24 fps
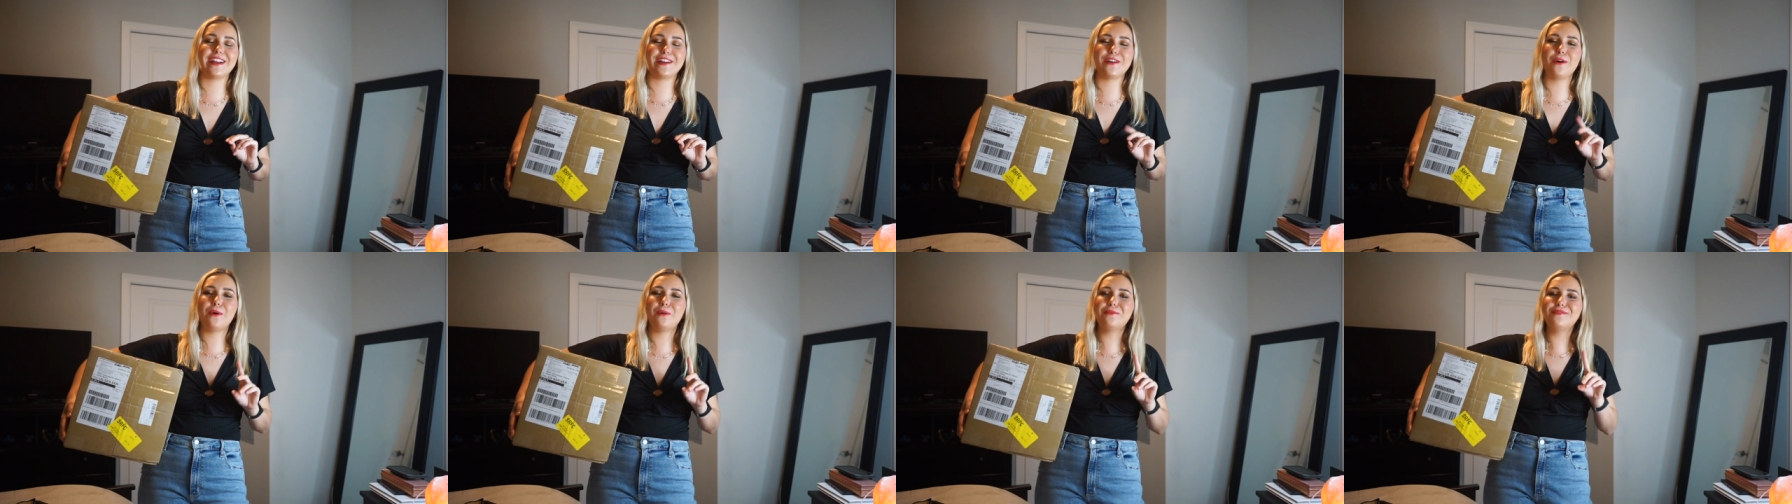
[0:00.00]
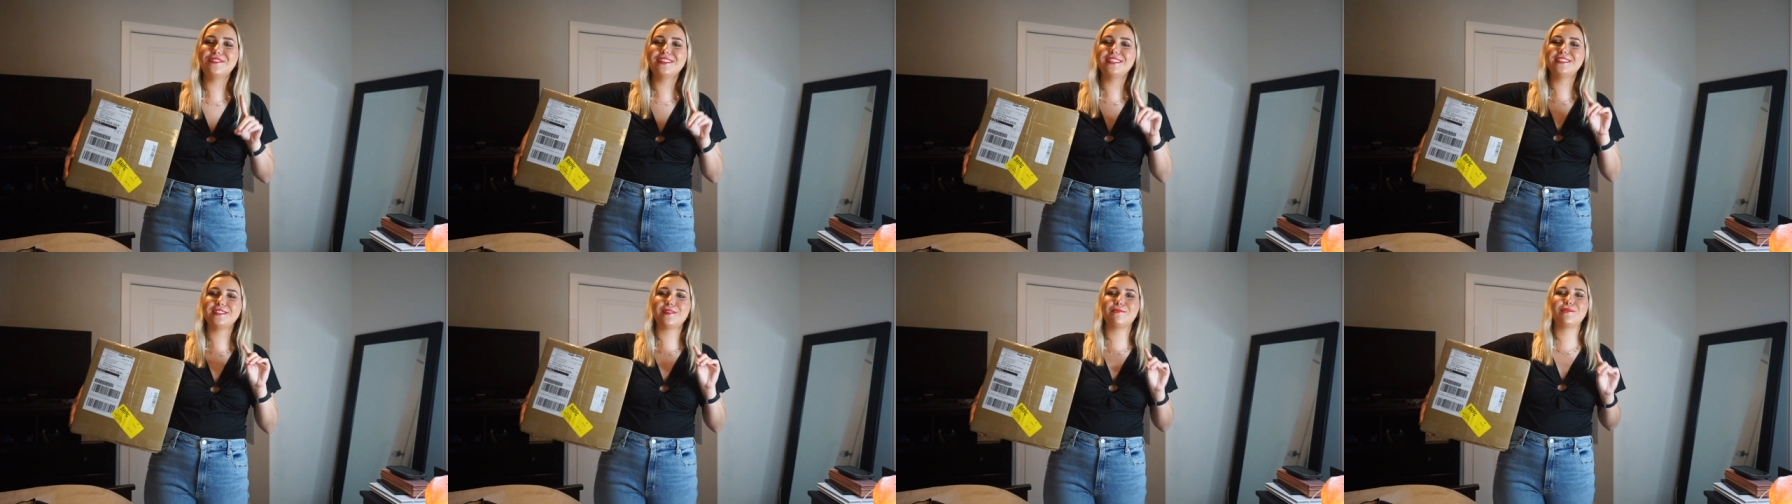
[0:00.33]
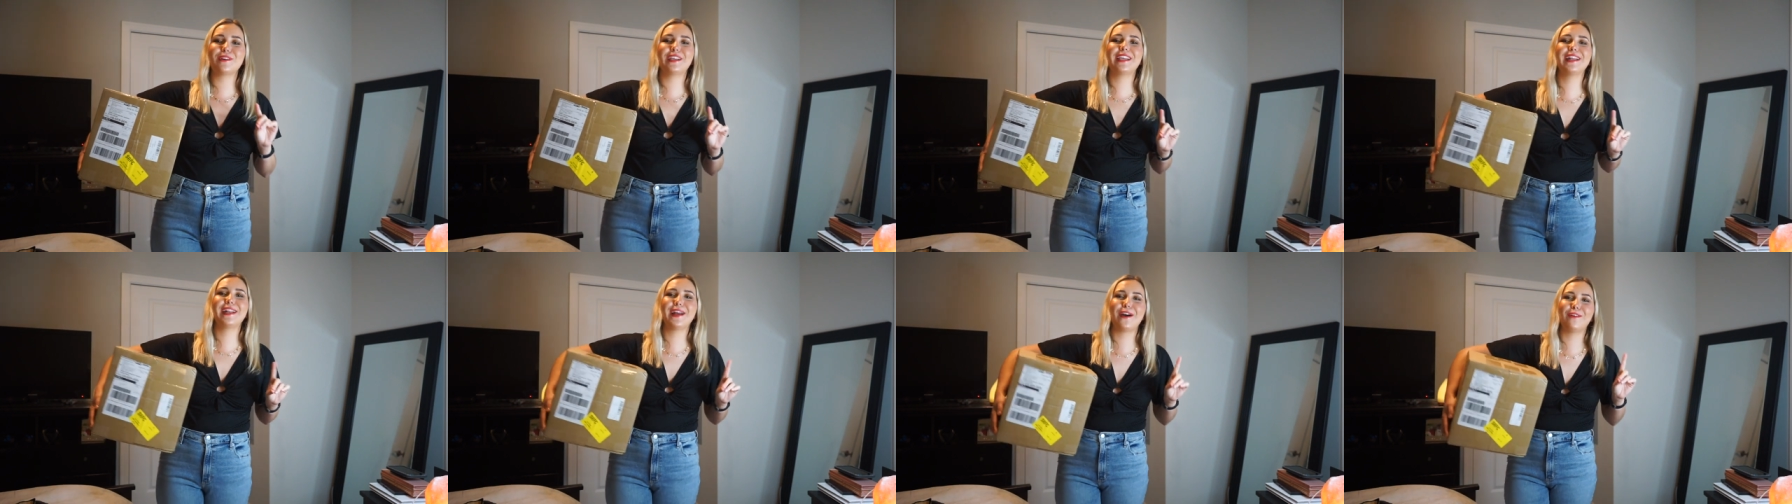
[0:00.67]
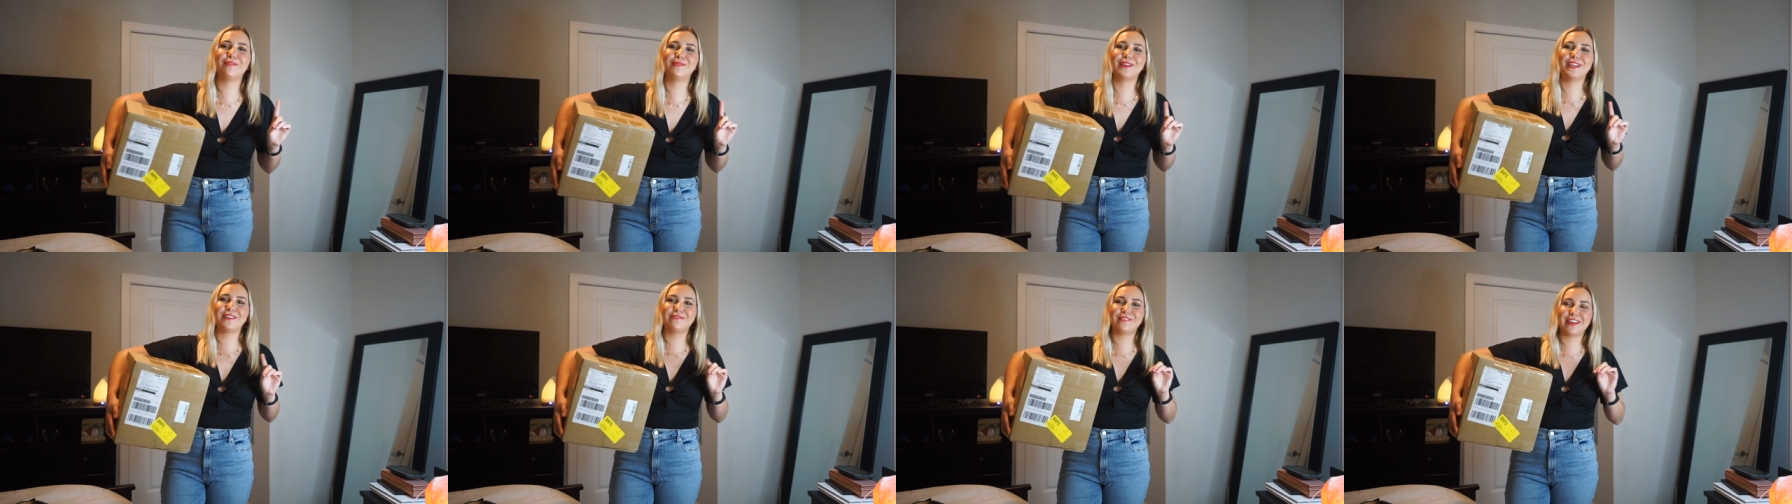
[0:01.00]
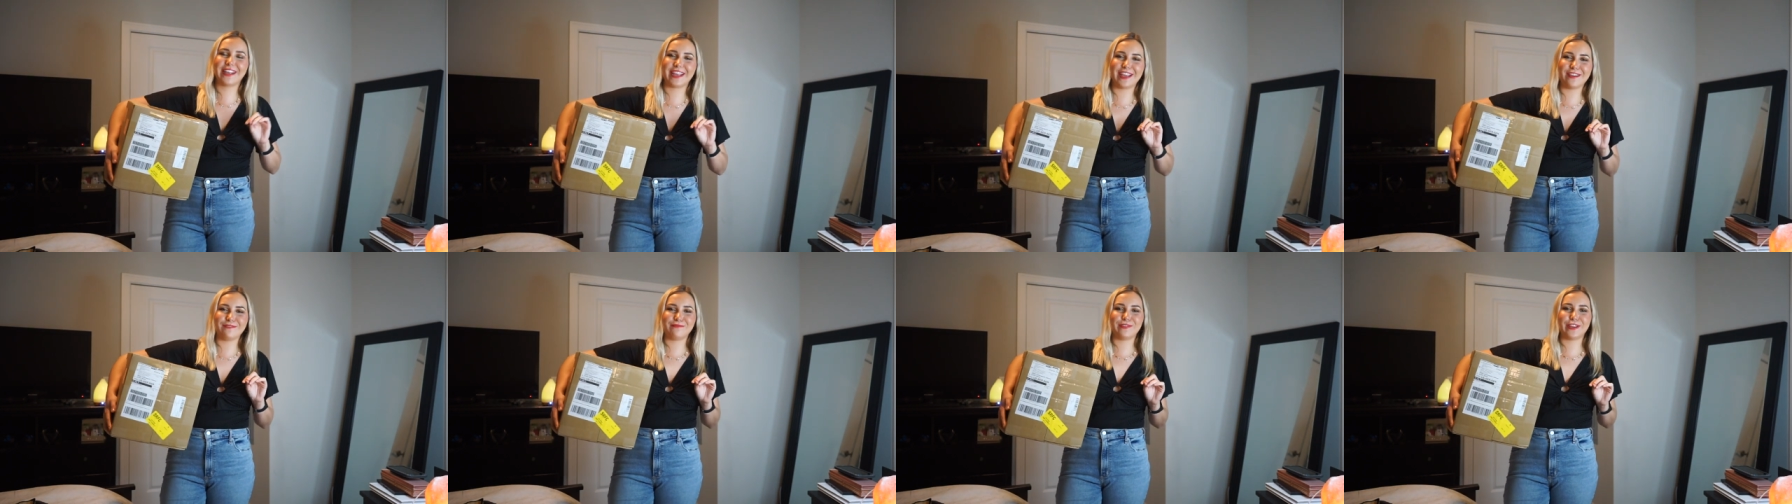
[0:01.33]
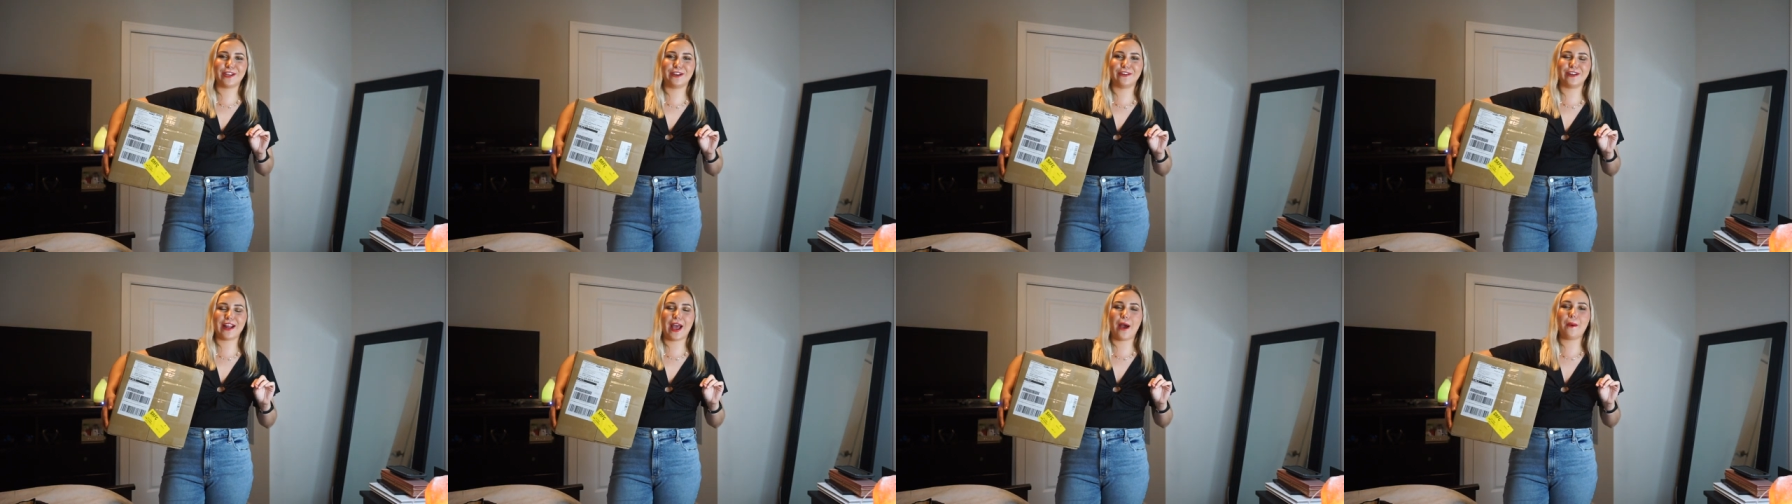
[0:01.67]
And hopefully someone can help me if I can't
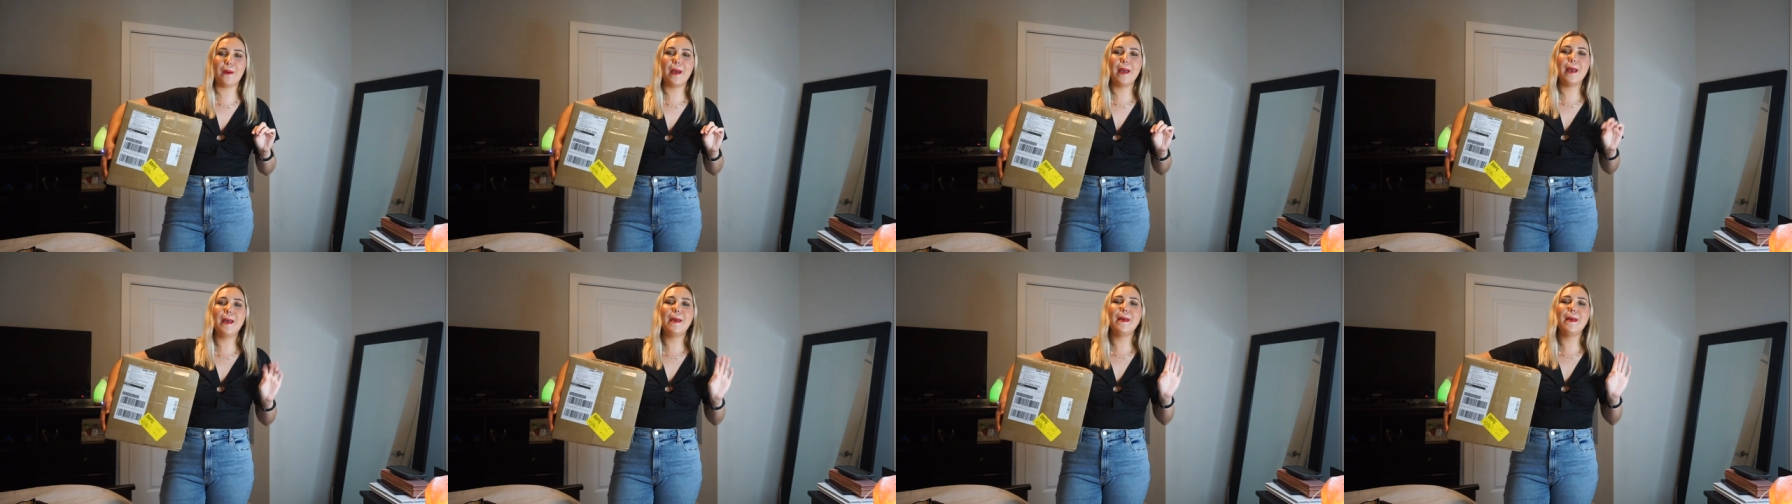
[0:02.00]
figure it out.